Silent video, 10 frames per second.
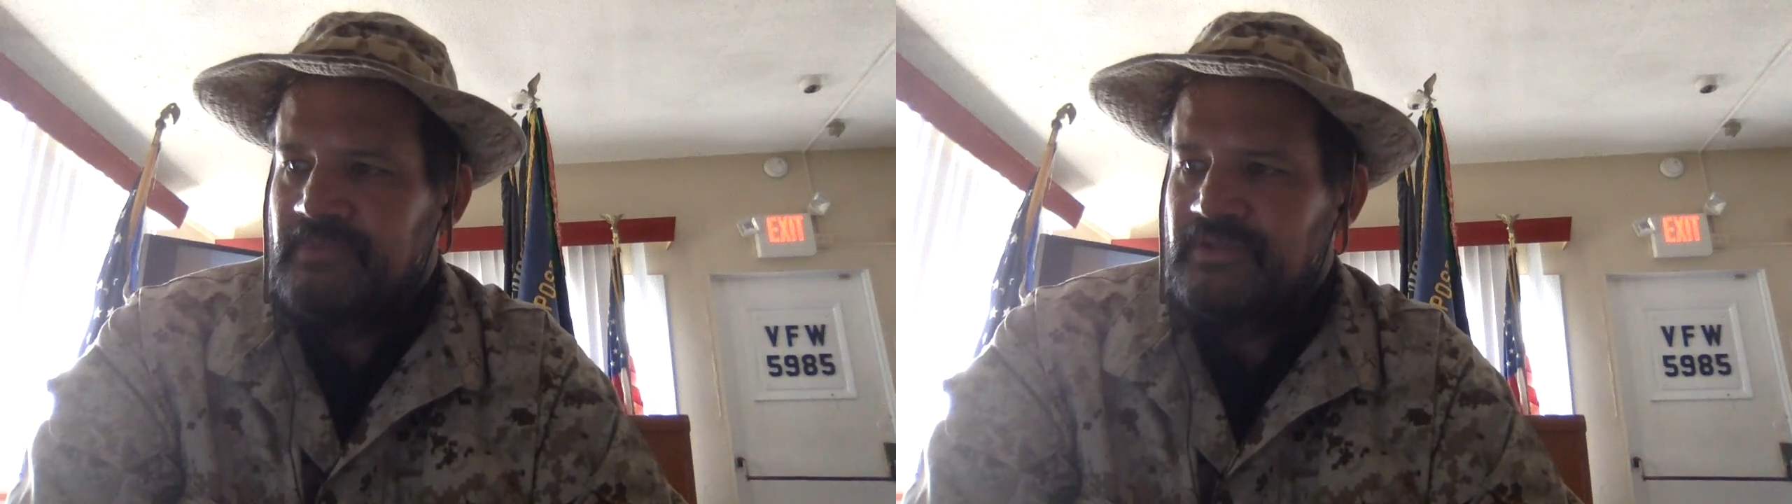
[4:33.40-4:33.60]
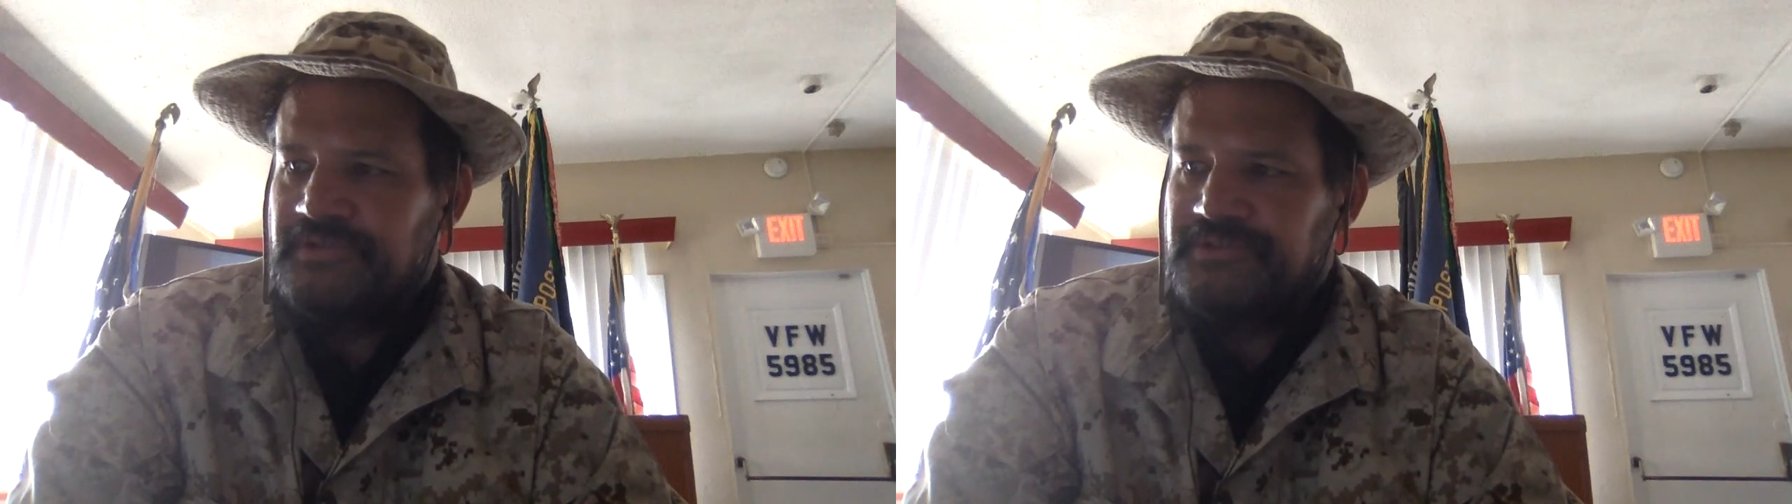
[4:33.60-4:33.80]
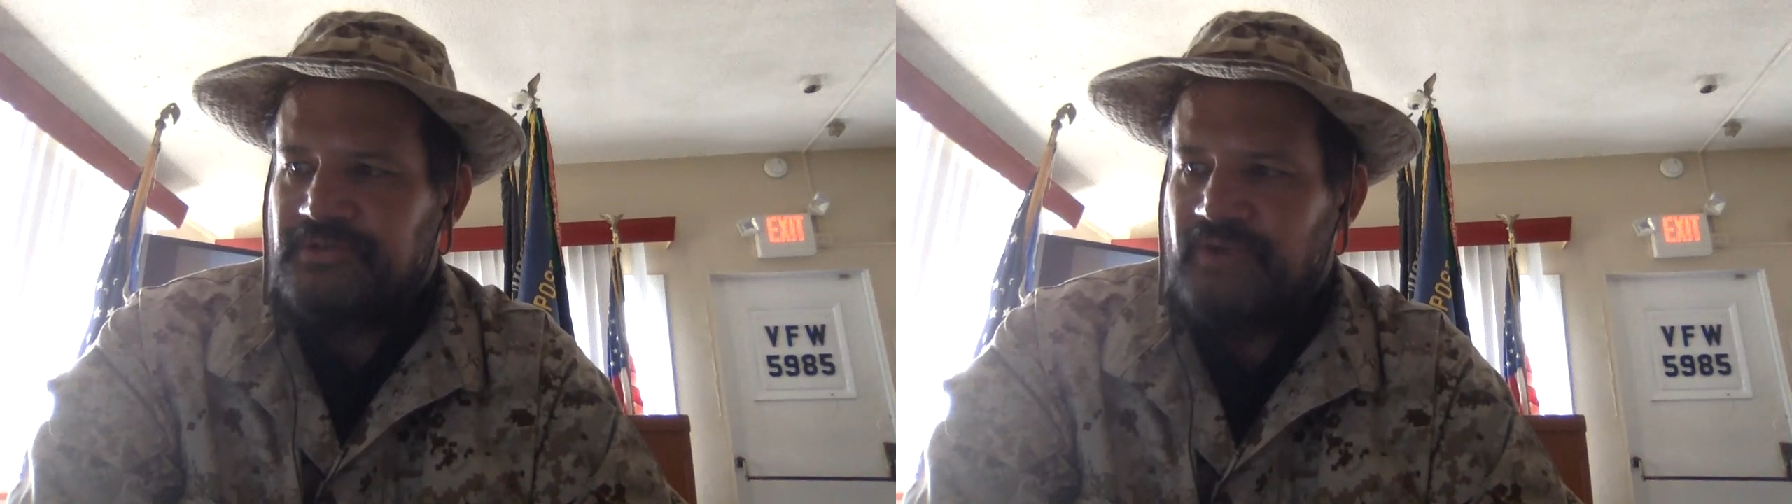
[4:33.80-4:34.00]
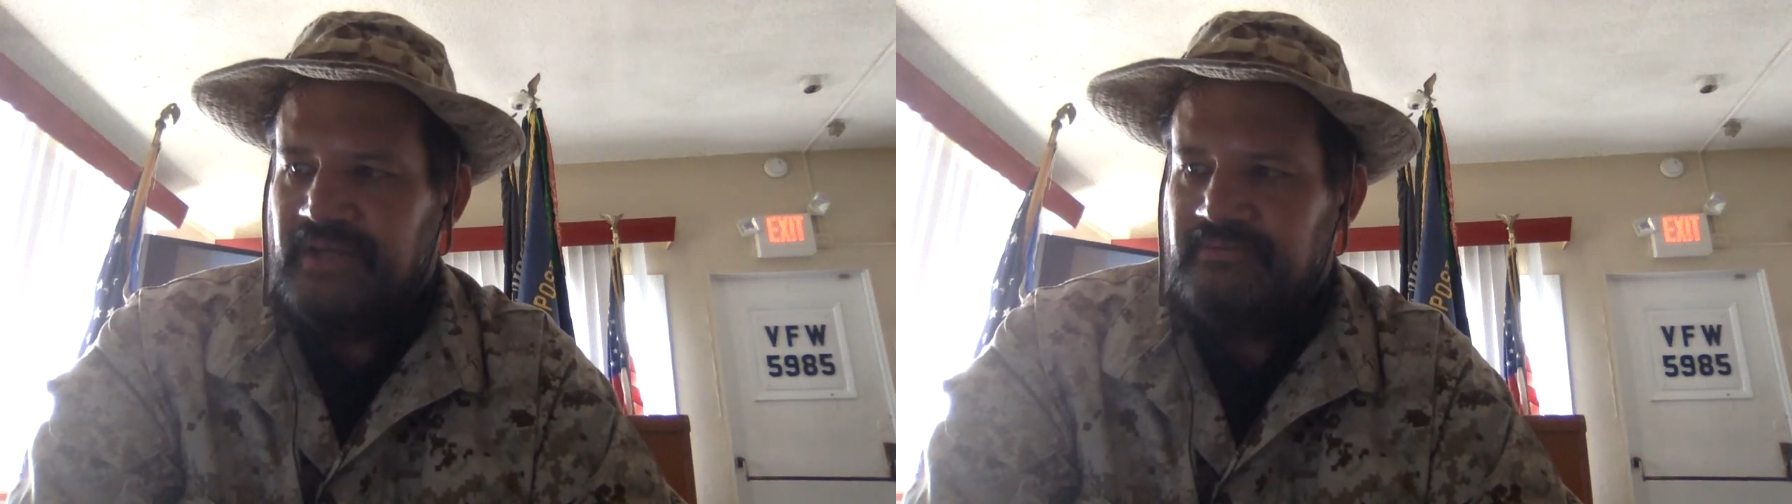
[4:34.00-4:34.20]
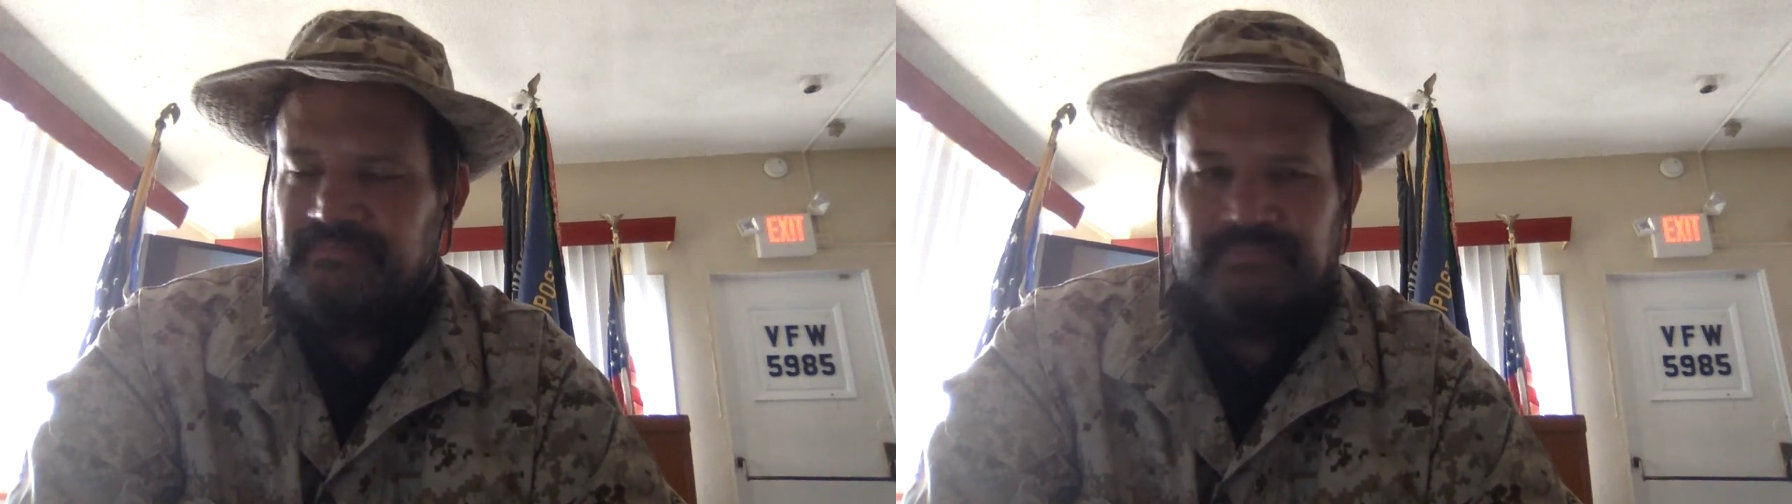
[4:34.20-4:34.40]
Good to
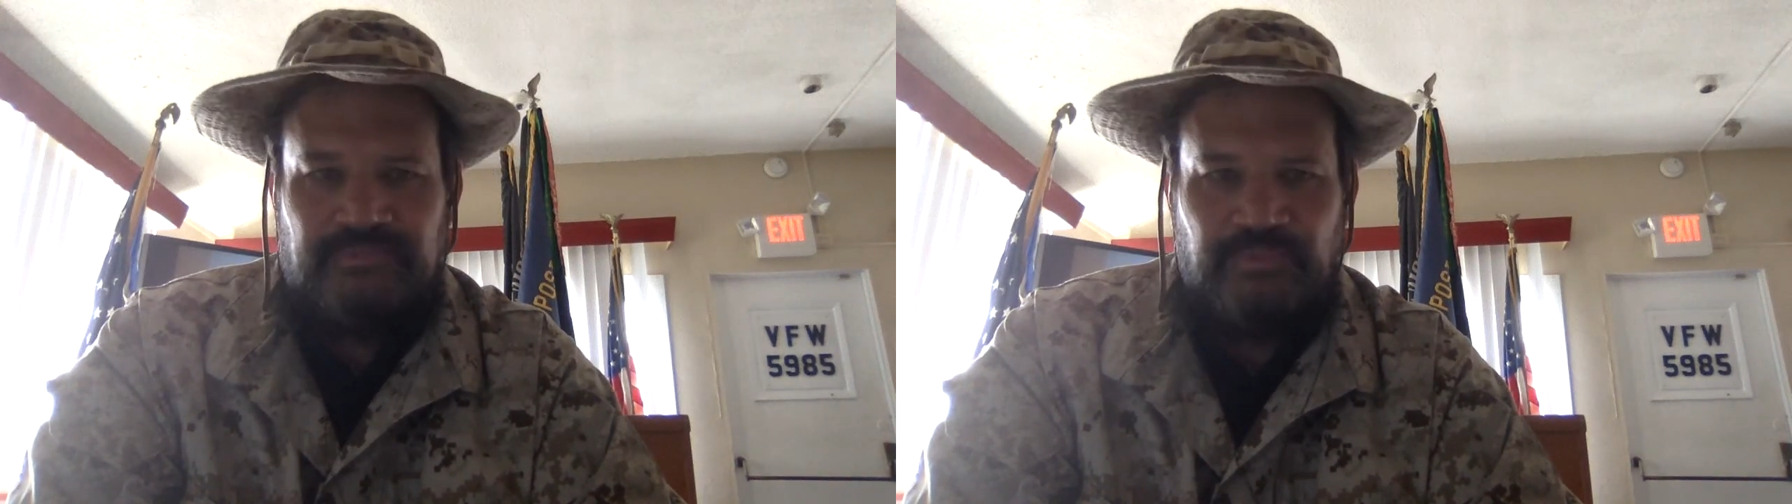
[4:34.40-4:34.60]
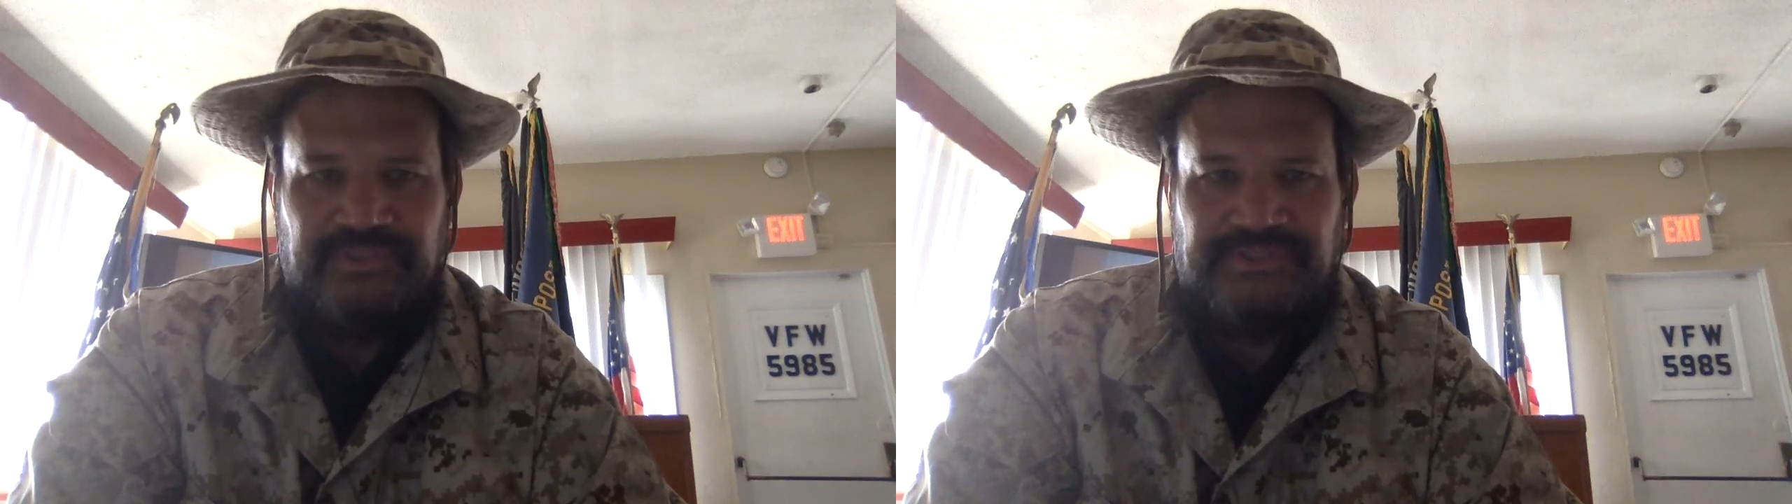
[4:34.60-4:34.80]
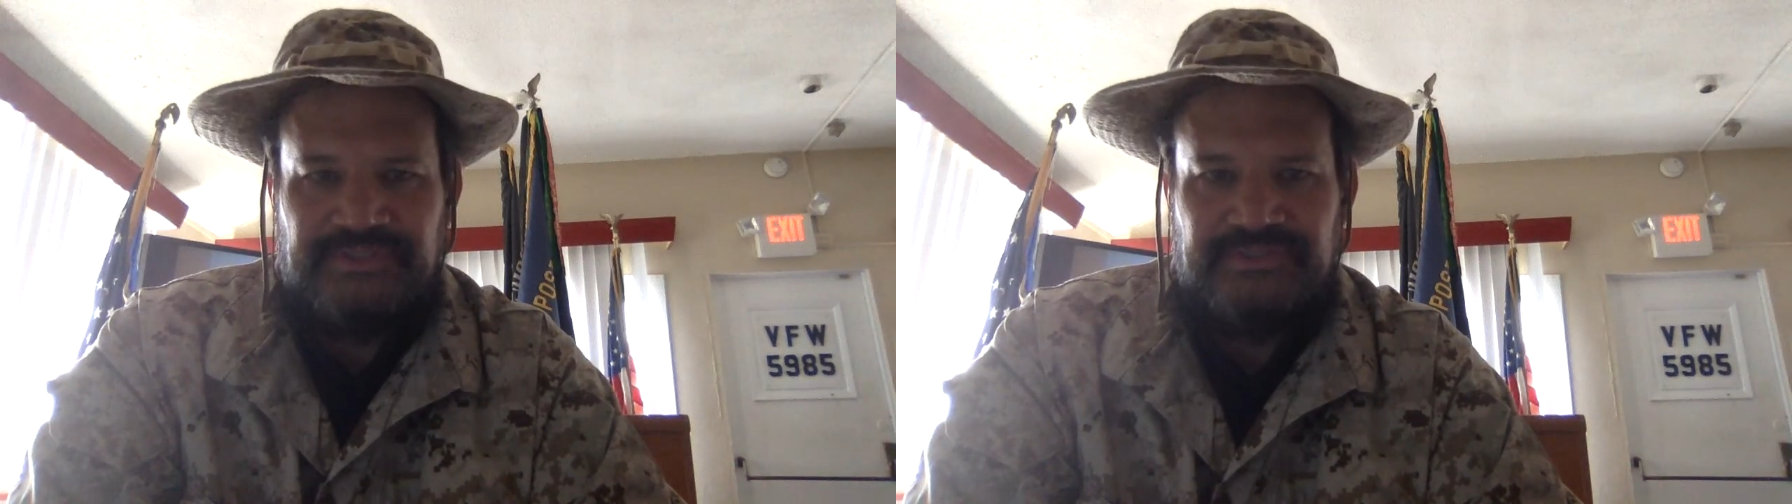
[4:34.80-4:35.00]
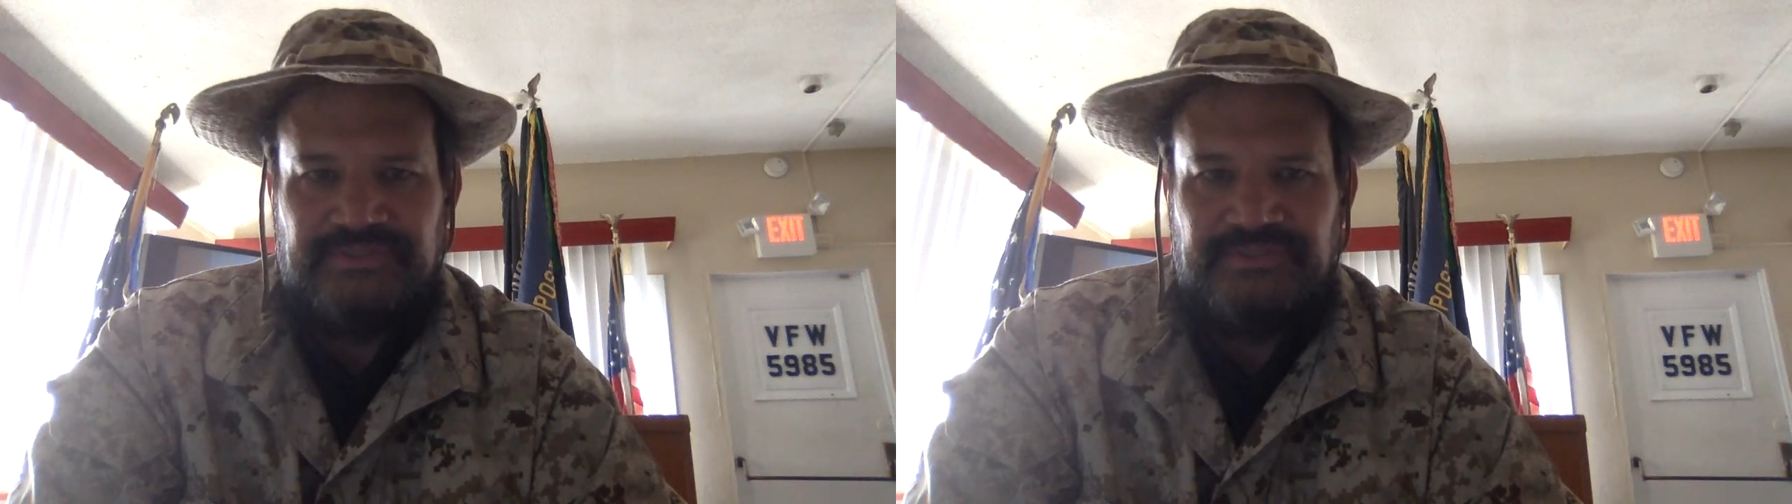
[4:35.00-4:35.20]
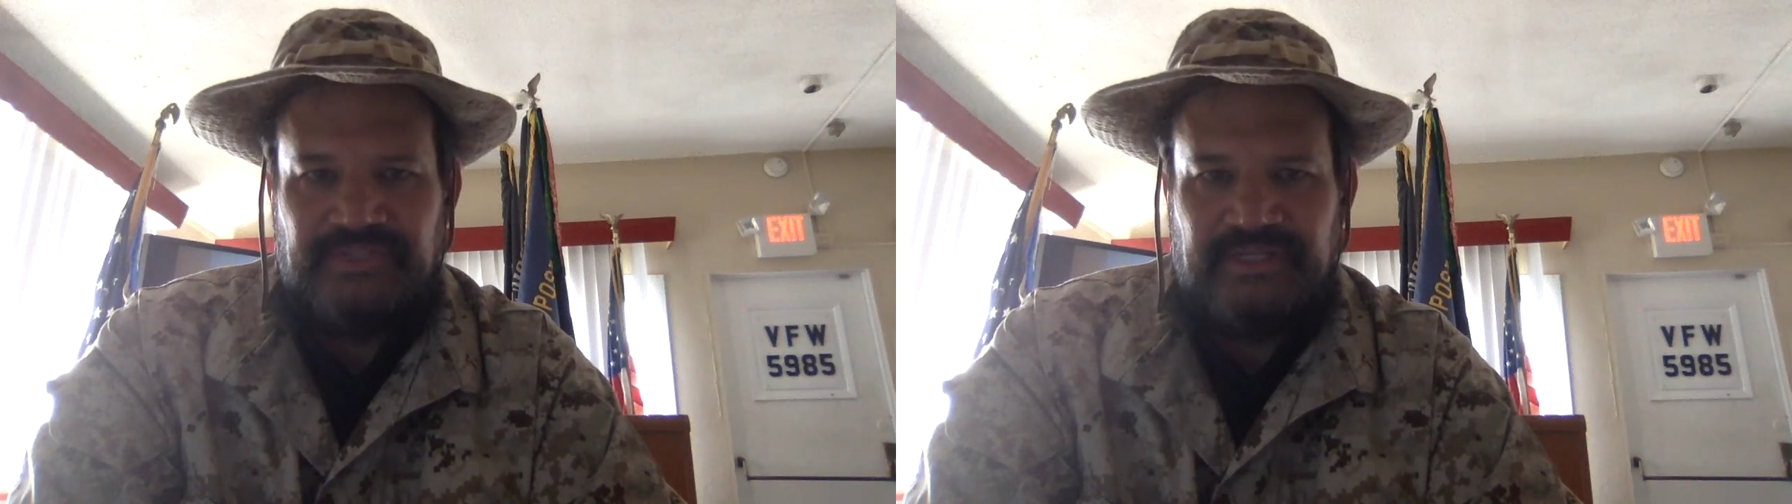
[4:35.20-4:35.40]
Great, which
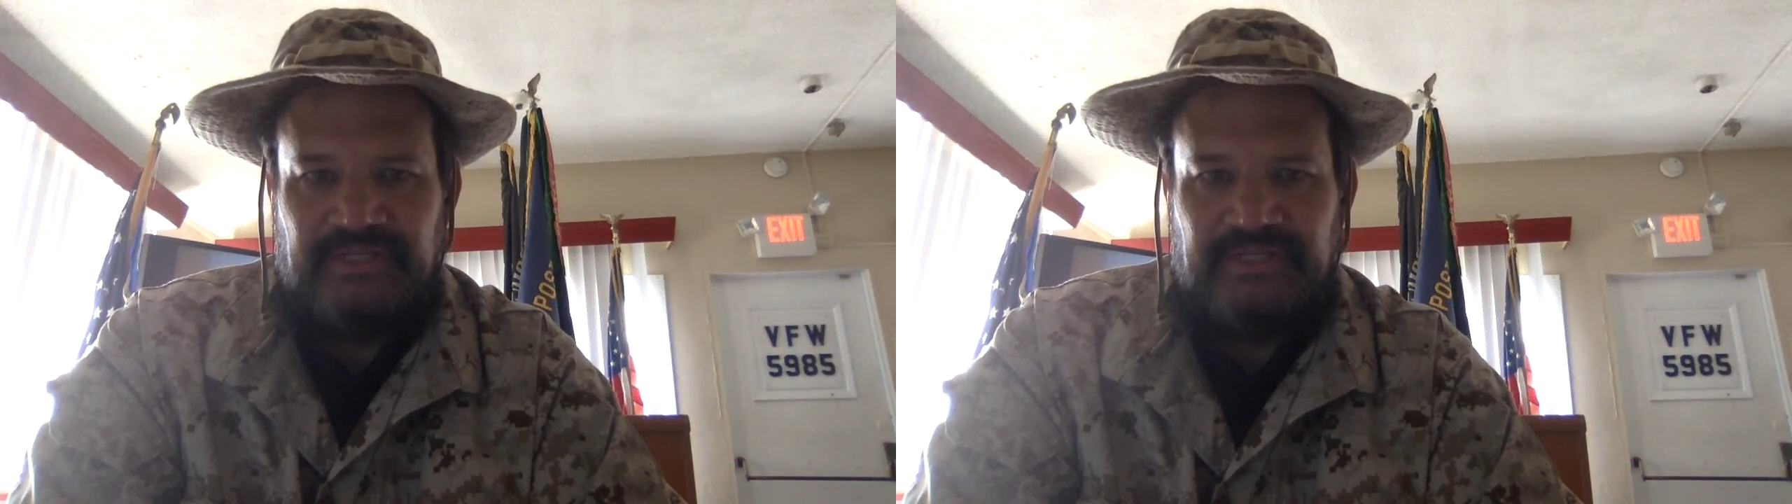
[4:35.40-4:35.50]
is